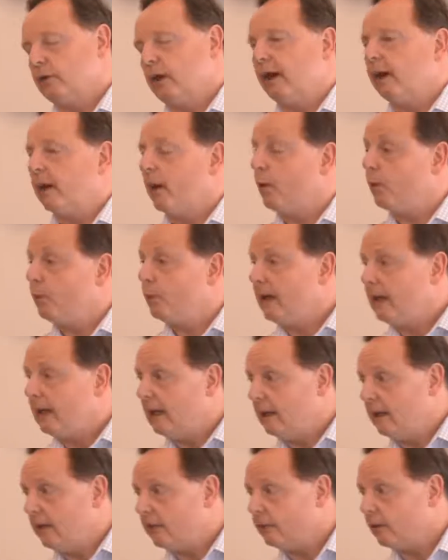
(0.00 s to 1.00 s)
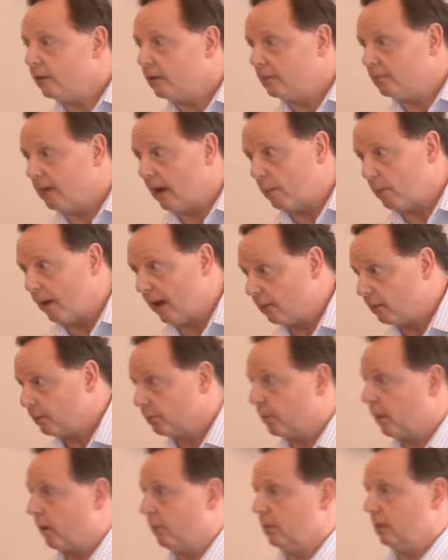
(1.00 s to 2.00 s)
So how do I really listen to my
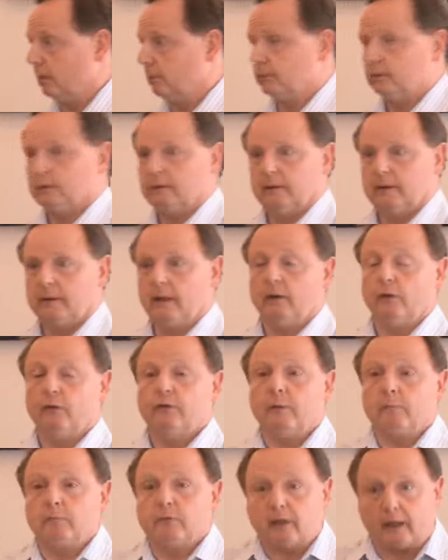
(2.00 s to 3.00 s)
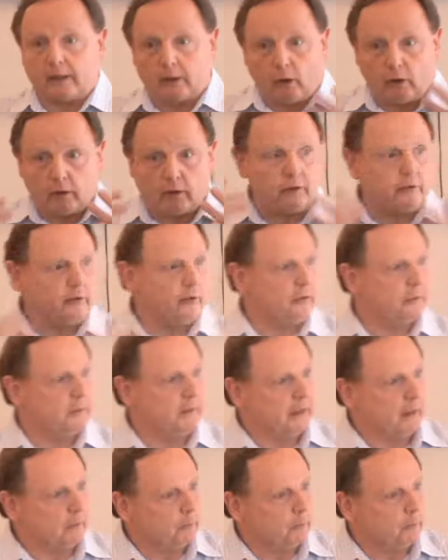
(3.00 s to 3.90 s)
wife's problem? You know, some psychologists